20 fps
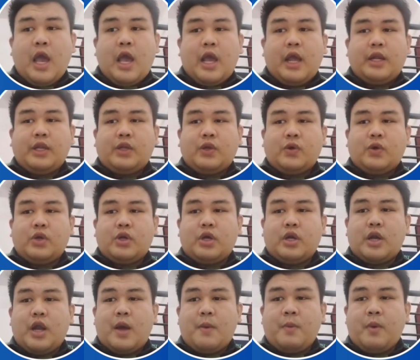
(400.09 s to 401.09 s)
Into
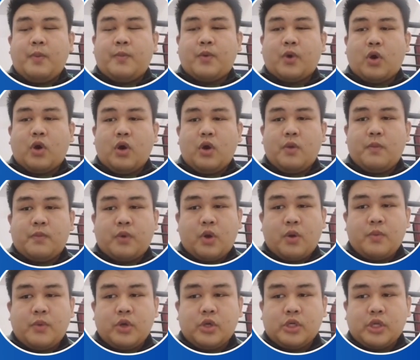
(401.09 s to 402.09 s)
the number 4
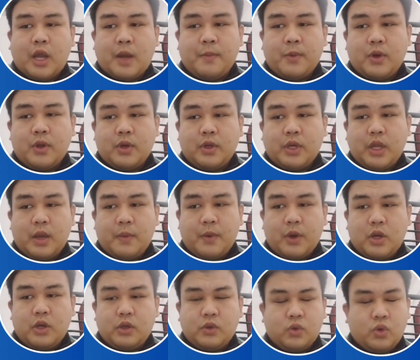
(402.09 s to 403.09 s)
from the table
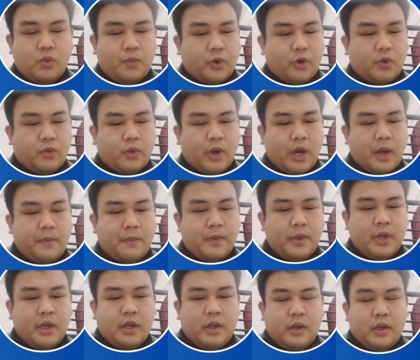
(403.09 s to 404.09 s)

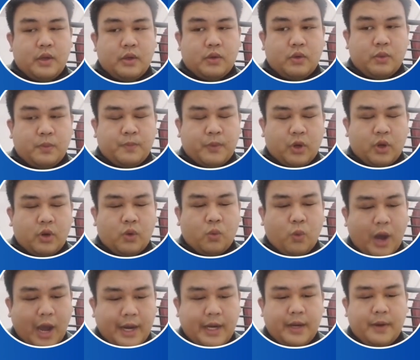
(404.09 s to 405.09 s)

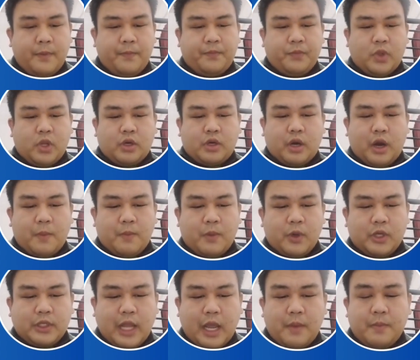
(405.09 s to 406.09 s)
2.1
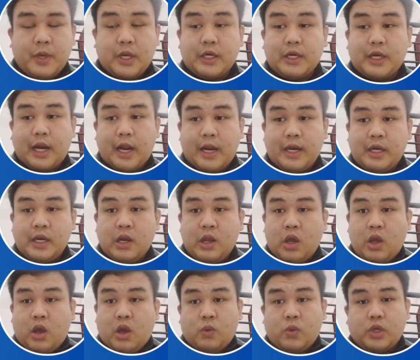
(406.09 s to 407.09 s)
trouble time in drain,
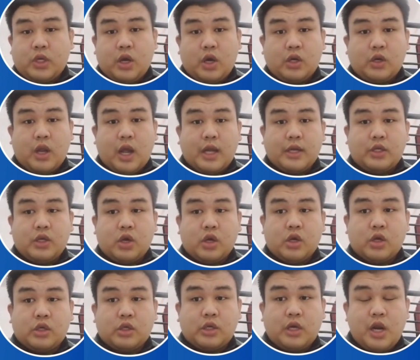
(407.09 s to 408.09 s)
we got the
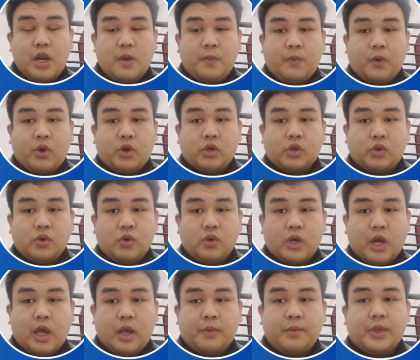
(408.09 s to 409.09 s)
answer
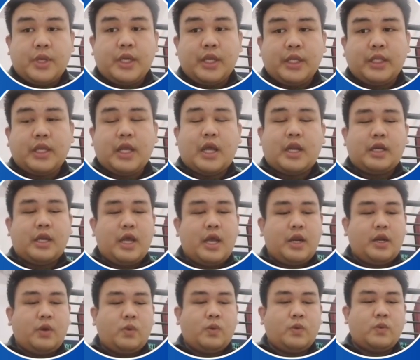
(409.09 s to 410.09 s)
3.29 minutes, and
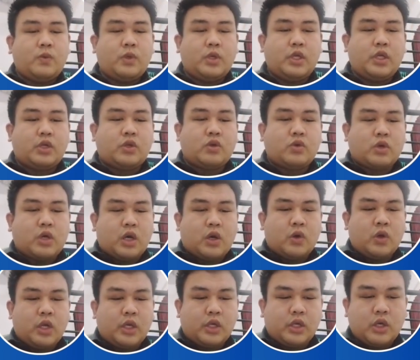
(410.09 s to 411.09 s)
then we need to
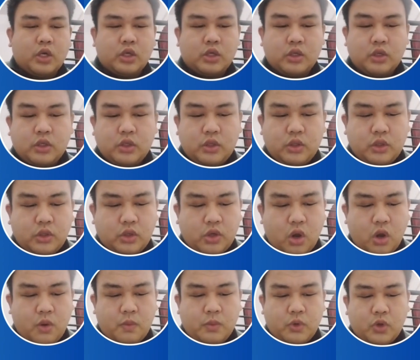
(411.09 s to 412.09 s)
calculate the
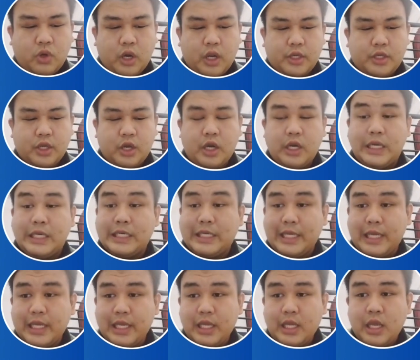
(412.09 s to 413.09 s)
storm duration
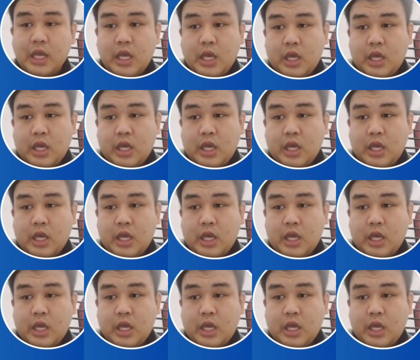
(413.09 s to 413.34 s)
D